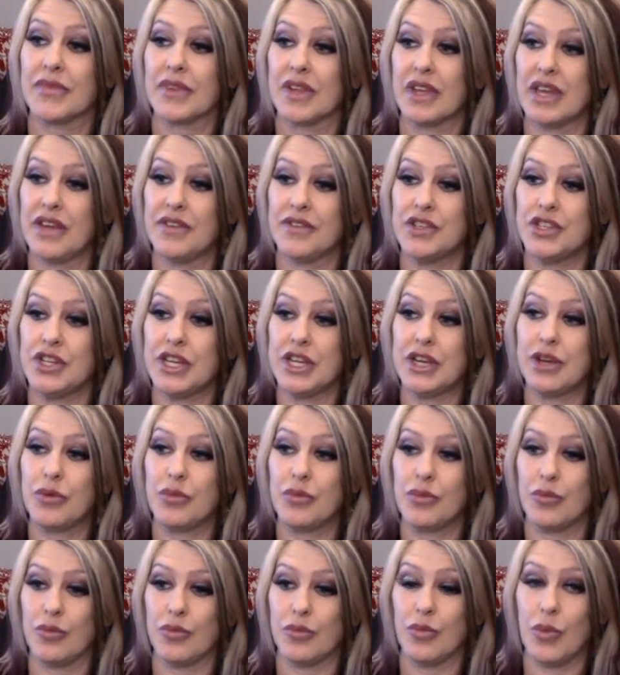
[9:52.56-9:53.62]
if
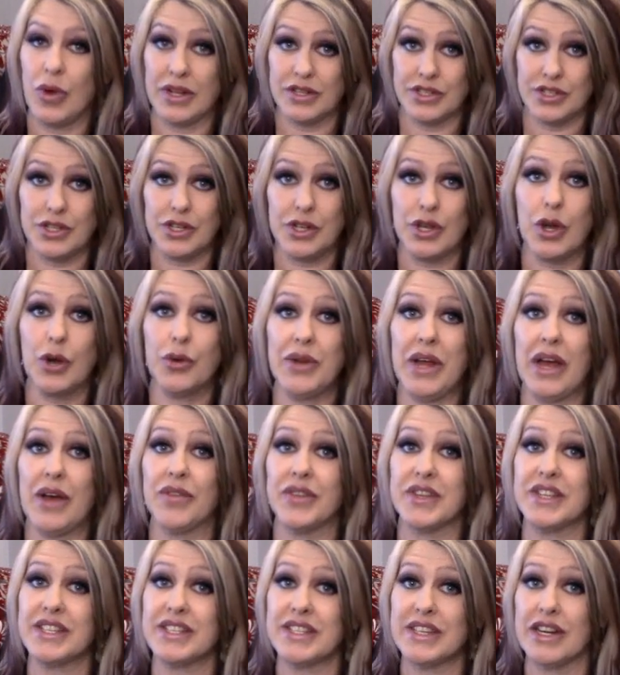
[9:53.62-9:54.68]
she wants to go down
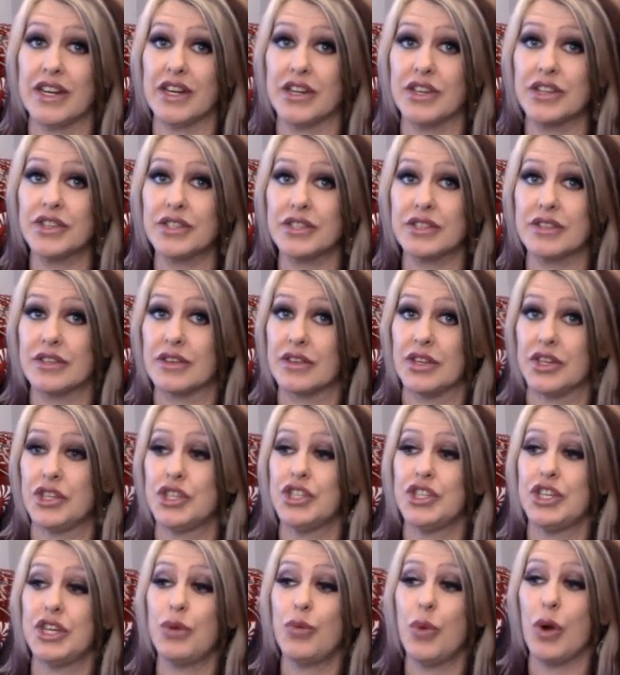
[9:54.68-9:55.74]
the stairs,
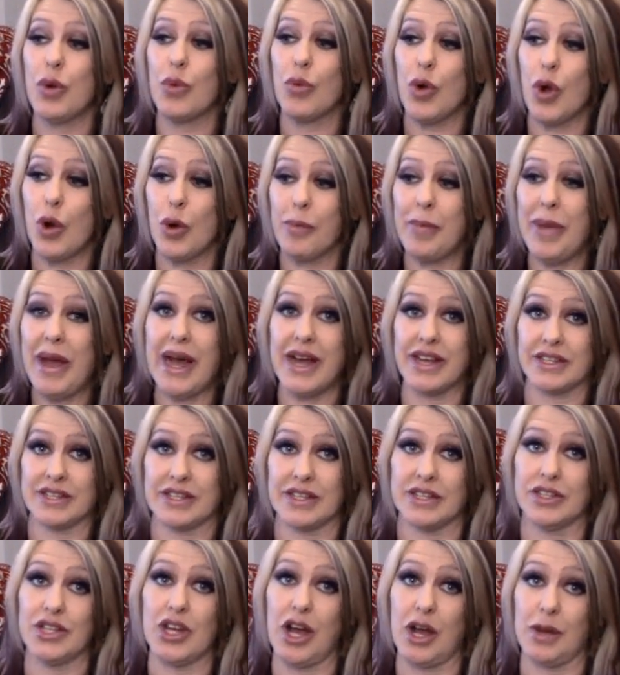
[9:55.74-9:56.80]
she won't go past
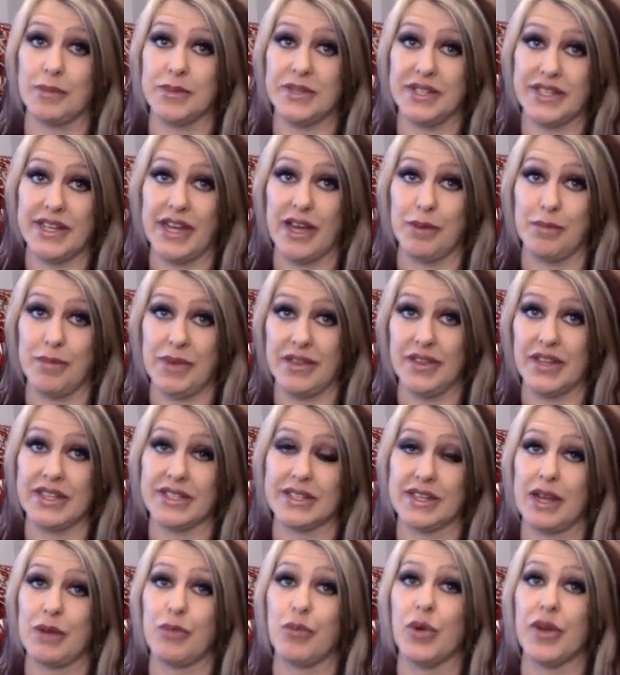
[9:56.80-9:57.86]
the top step
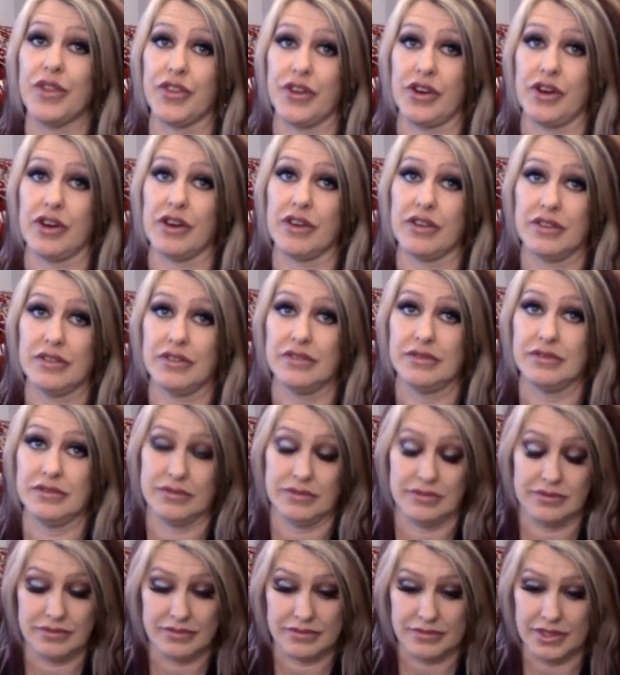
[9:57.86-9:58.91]
unless I'm with her,
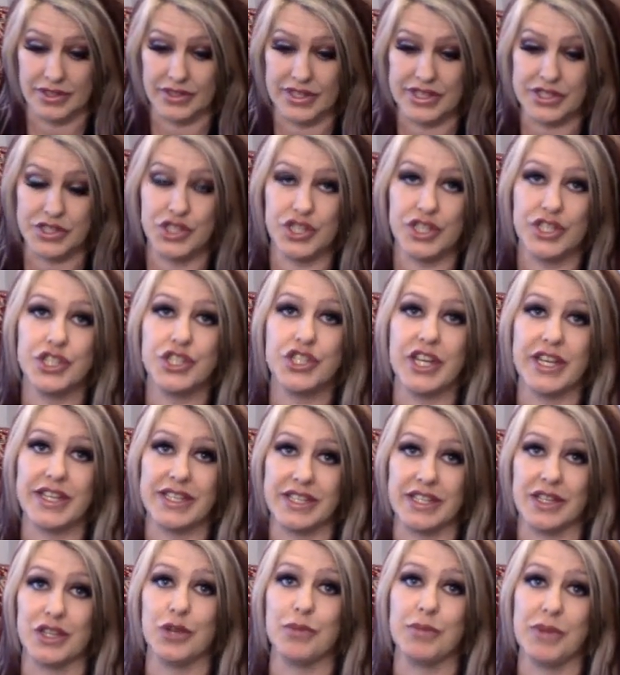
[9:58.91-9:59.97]
unless she's
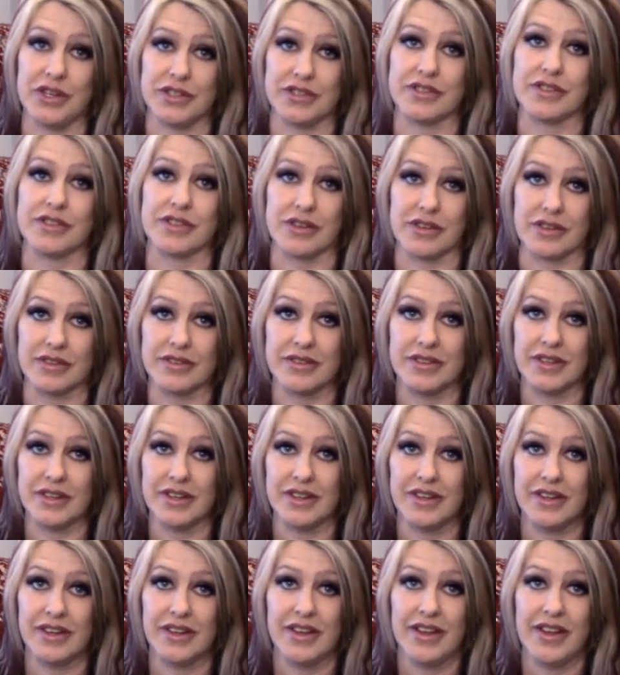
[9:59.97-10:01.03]
chasing the monster.
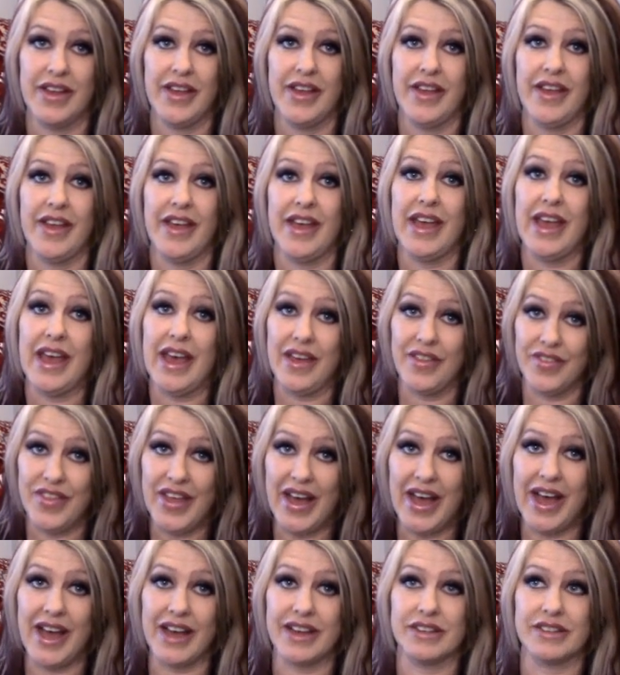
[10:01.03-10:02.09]
And
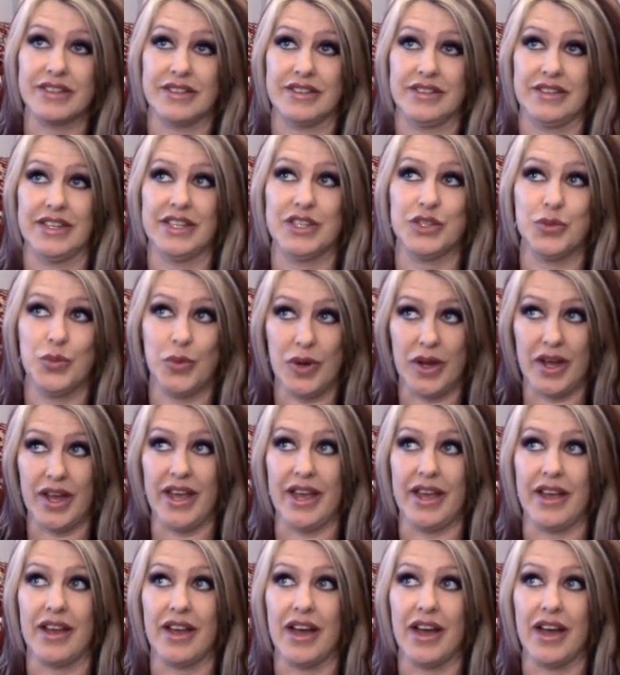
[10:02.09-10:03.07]
that is why